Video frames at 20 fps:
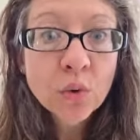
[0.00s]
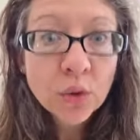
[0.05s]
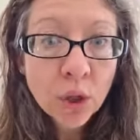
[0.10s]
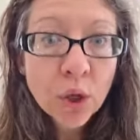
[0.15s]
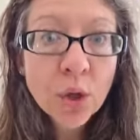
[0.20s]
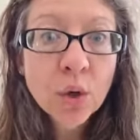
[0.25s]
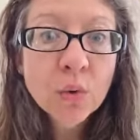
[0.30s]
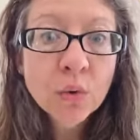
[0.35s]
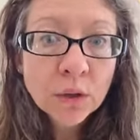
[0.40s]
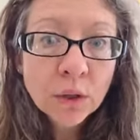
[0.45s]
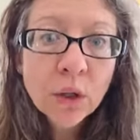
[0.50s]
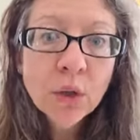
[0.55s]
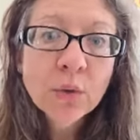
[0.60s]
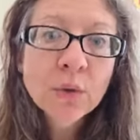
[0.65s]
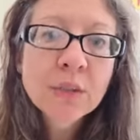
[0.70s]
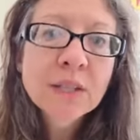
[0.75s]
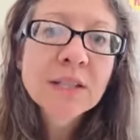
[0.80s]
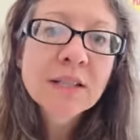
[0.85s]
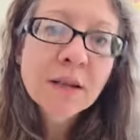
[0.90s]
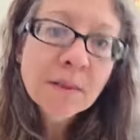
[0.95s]
go,
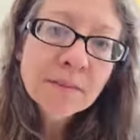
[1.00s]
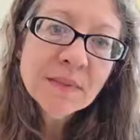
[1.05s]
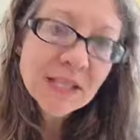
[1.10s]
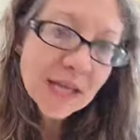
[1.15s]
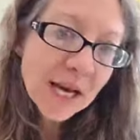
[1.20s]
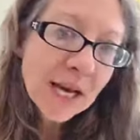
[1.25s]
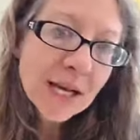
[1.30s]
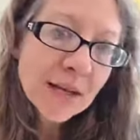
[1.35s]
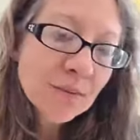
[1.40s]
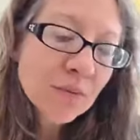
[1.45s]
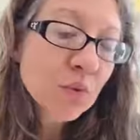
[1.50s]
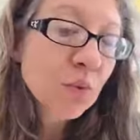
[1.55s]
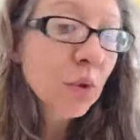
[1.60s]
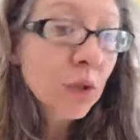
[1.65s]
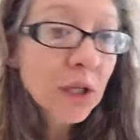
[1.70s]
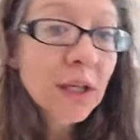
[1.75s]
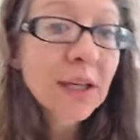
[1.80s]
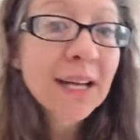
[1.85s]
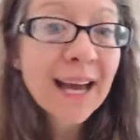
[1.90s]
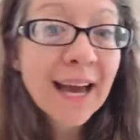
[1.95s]
go, sometimes we're
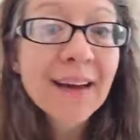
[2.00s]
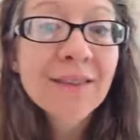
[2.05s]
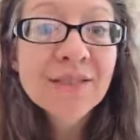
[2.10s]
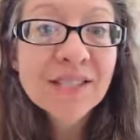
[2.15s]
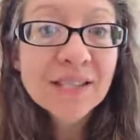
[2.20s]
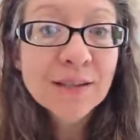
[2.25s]
going to have